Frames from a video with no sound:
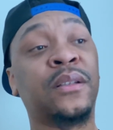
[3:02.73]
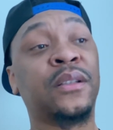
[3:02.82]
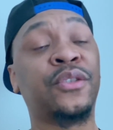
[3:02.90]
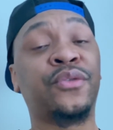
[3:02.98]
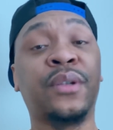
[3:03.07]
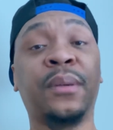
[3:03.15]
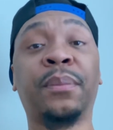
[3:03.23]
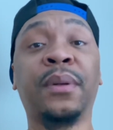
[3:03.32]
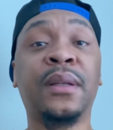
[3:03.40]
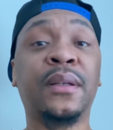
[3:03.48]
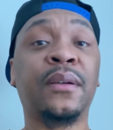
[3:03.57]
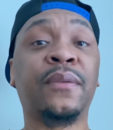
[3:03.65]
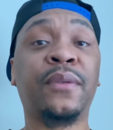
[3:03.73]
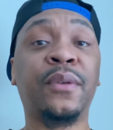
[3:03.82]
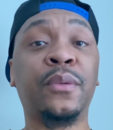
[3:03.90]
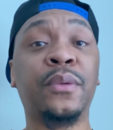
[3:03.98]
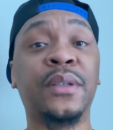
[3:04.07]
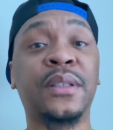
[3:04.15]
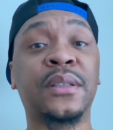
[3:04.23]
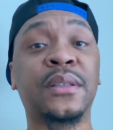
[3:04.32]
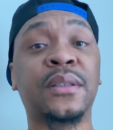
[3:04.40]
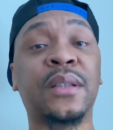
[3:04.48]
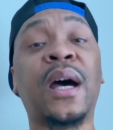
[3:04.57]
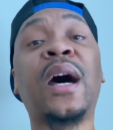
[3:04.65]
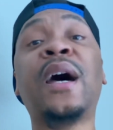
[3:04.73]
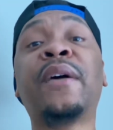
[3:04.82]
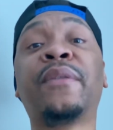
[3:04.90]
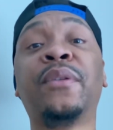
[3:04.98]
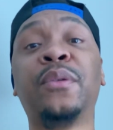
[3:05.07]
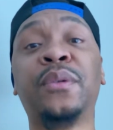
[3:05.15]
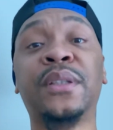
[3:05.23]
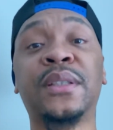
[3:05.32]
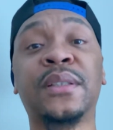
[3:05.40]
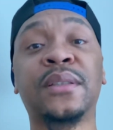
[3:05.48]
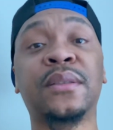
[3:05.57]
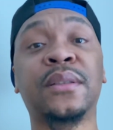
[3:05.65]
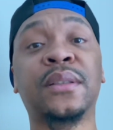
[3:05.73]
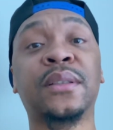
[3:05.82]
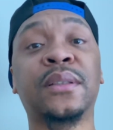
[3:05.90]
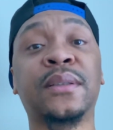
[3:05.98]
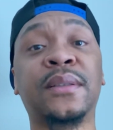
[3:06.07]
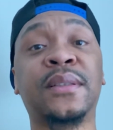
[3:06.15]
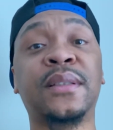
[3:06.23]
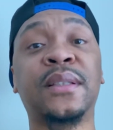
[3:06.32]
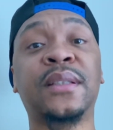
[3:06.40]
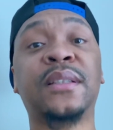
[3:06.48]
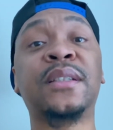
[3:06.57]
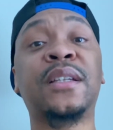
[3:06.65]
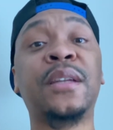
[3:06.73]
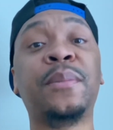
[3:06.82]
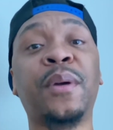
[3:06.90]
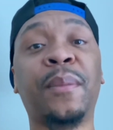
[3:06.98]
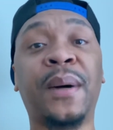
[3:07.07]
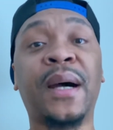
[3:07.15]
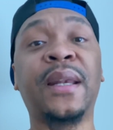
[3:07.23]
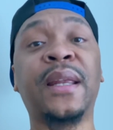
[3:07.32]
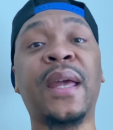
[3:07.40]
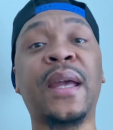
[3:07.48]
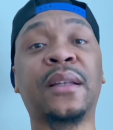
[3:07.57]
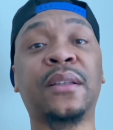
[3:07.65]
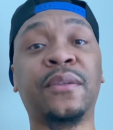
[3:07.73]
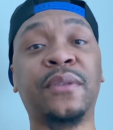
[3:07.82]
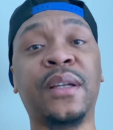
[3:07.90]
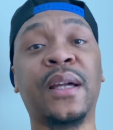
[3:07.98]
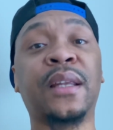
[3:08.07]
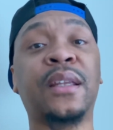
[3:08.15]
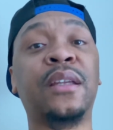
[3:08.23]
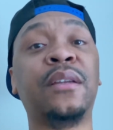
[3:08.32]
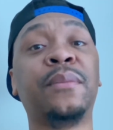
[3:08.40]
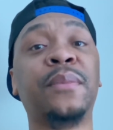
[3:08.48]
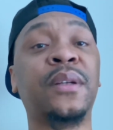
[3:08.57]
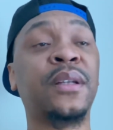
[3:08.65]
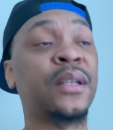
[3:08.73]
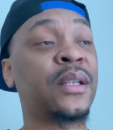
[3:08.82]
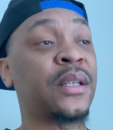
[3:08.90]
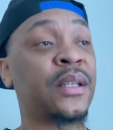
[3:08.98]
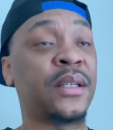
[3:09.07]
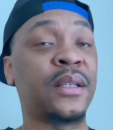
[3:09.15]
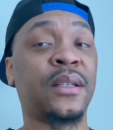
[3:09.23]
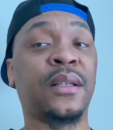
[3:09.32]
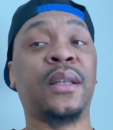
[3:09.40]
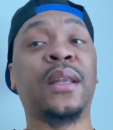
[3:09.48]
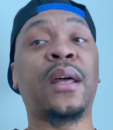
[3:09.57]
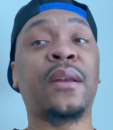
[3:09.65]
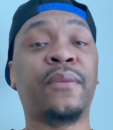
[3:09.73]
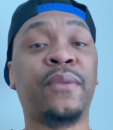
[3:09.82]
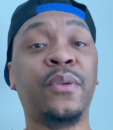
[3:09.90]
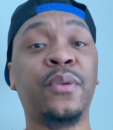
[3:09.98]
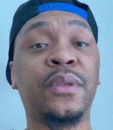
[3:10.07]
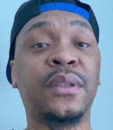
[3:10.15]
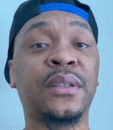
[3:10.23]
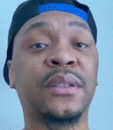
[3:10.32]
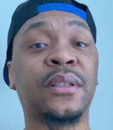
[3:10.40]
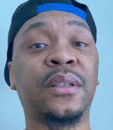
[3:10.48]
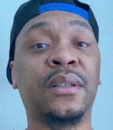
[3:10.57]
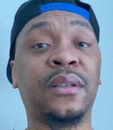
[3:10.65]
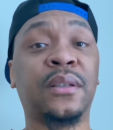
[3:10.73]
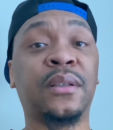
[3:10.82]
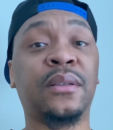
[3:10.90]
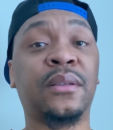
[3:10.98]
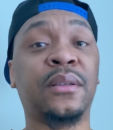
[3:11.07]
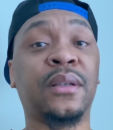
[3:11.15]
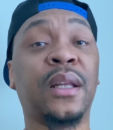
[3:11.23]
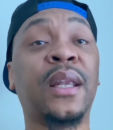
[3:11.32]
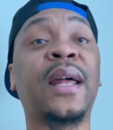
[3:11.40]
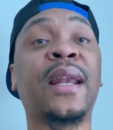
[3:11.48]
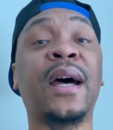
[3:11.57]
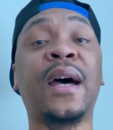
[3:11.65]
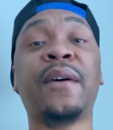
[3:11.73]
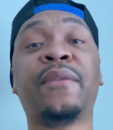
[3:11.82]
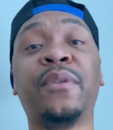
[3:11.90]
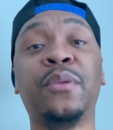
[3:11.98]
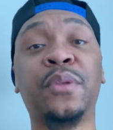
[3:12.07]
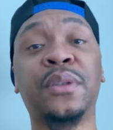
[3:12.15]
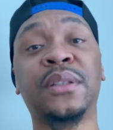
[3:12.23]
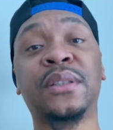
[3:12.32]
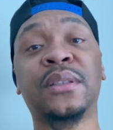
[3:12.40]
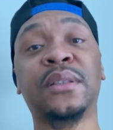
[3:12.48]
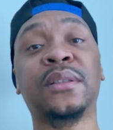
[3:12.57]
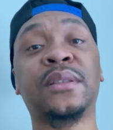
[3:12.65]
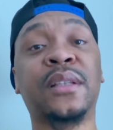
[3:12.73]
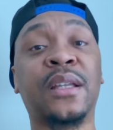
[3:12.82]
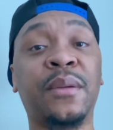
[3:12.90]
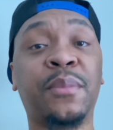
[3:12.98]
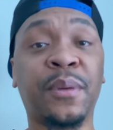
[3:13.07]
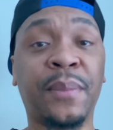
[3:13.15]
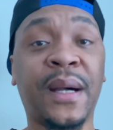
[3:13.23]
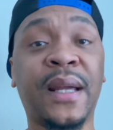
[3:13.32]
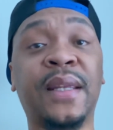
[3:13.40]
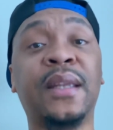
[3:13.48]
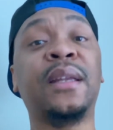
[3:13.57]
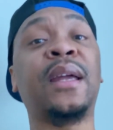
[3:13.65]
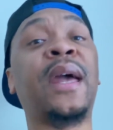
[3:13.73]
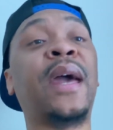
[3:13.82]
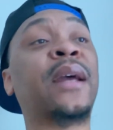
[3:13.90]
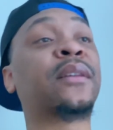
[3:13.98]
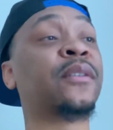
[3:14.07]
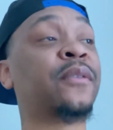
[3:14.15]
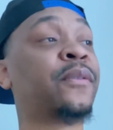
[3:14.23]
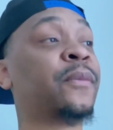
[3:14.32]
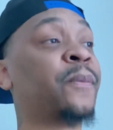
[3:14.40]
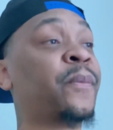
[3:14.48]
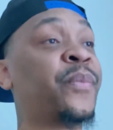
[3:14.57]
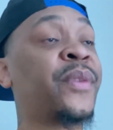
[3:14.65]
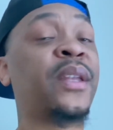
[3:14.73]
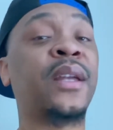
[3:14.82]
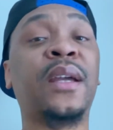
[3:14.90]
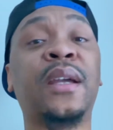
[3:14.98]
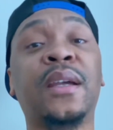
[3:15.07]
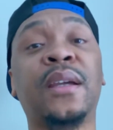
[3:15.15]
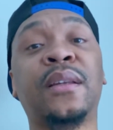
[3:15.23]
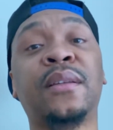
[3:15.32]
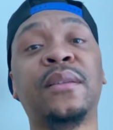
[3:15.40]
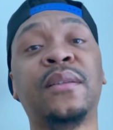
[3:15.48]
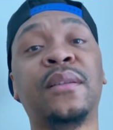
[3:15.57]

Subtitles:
drink plenty of fluids, hot fluids, you know what I'm saying? To keep your body active, you gotta keep a lot of fluids, a lot of hot fluids to keep your body active. And